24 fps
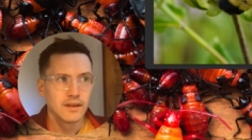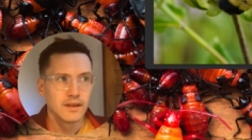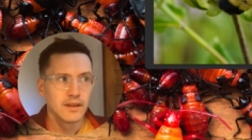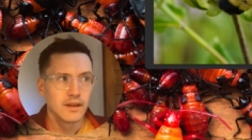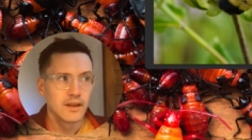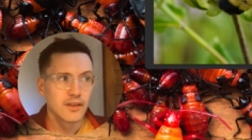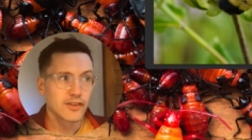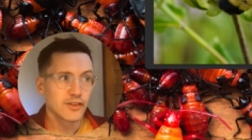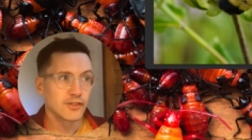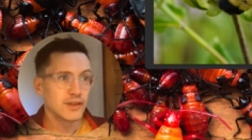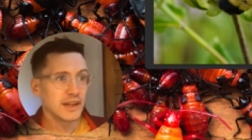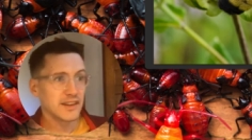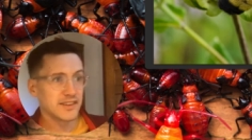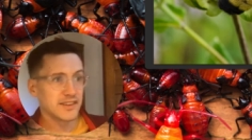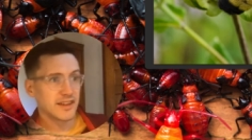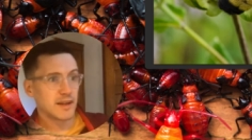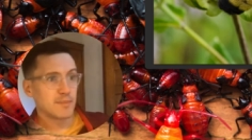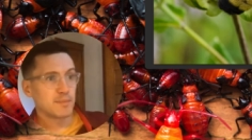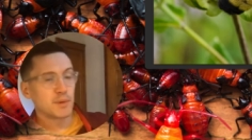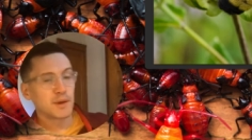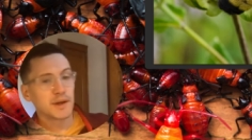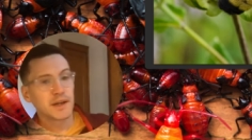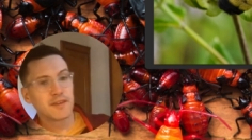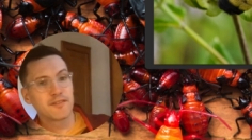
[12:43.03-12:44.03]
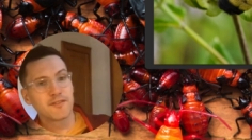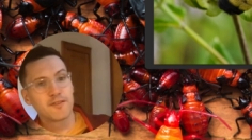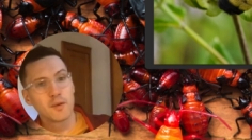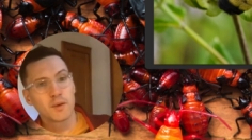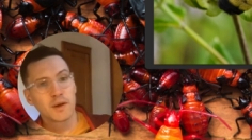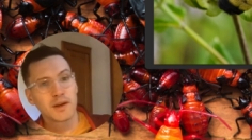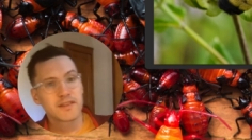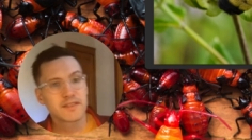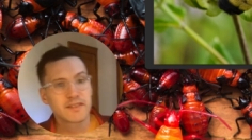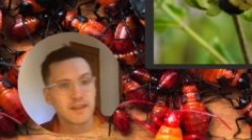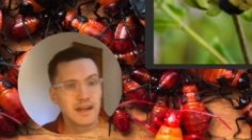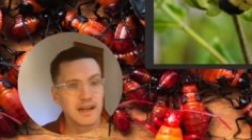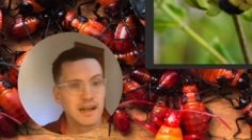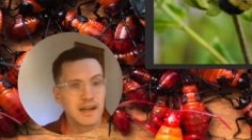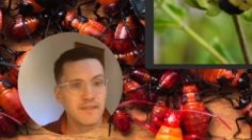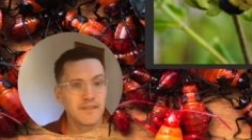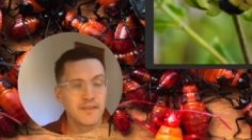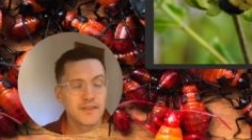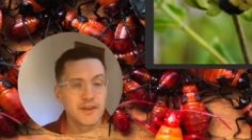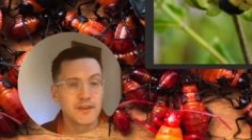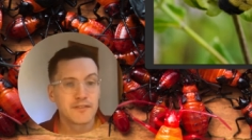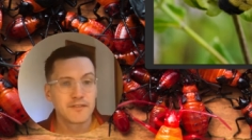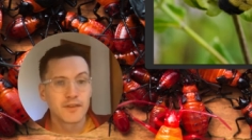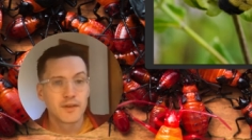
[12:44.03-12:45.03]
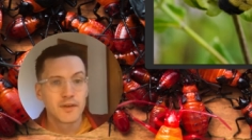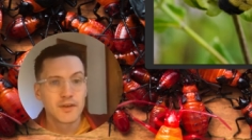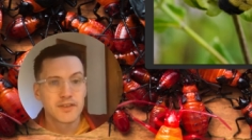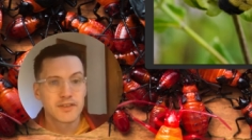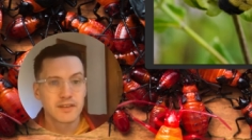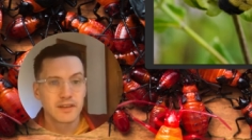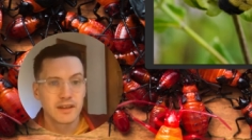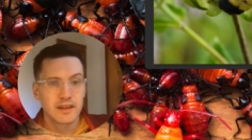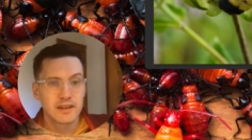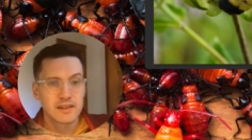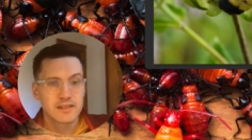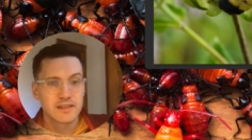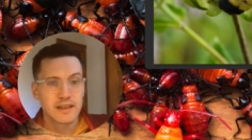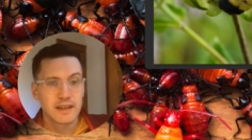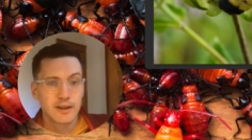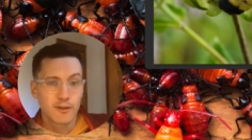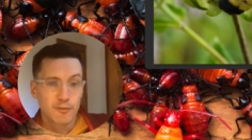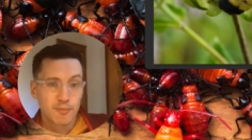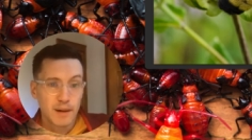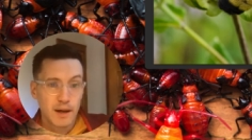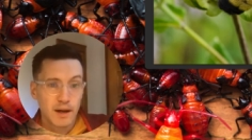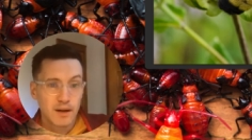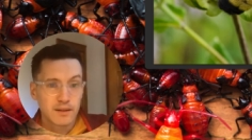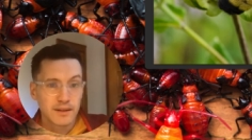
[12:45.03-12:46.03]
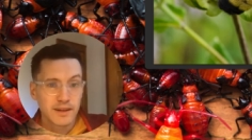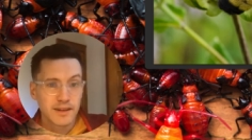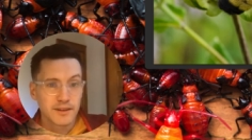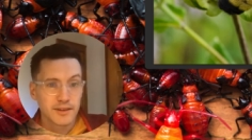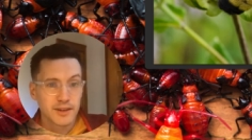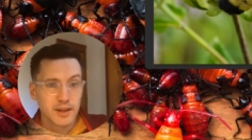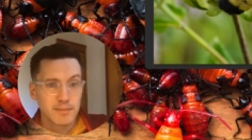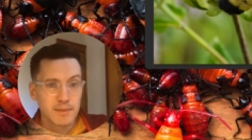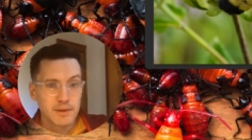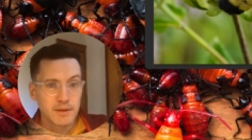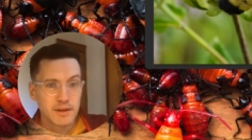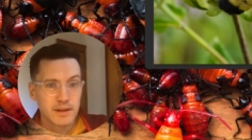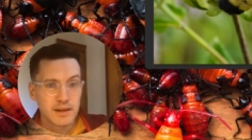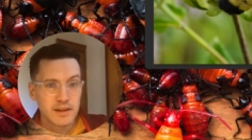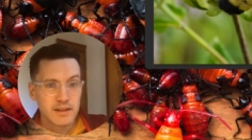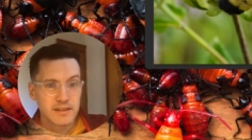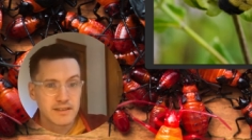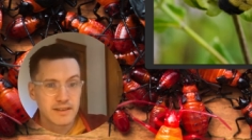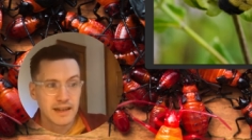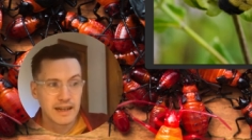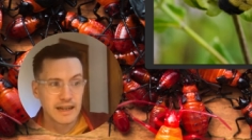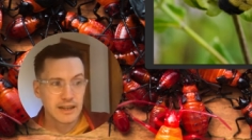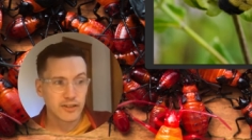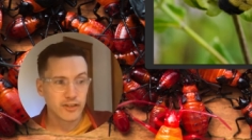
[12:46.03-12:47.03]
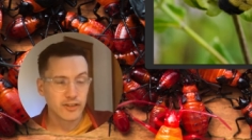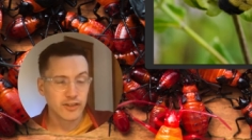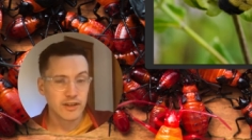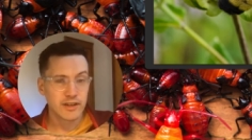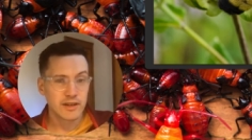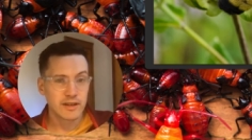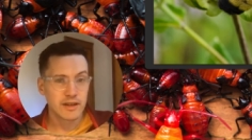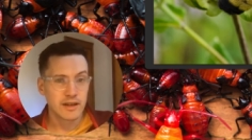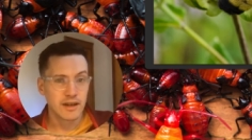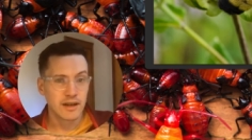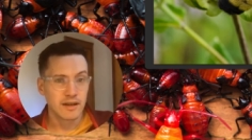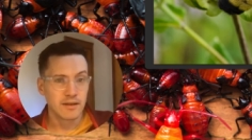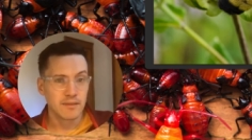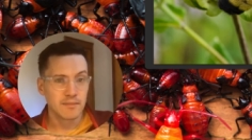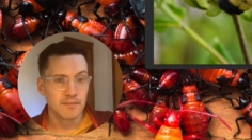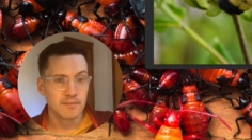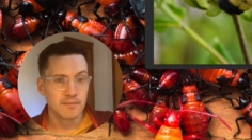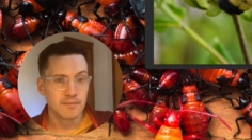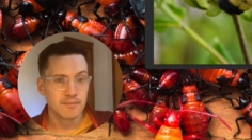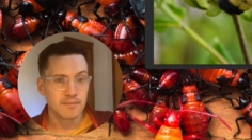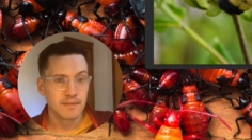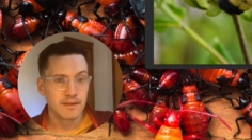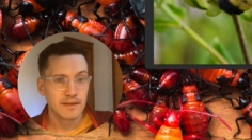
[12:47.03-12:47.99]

So next up, we're going to focus on the diverse uh, set of pollinator communities that actually um,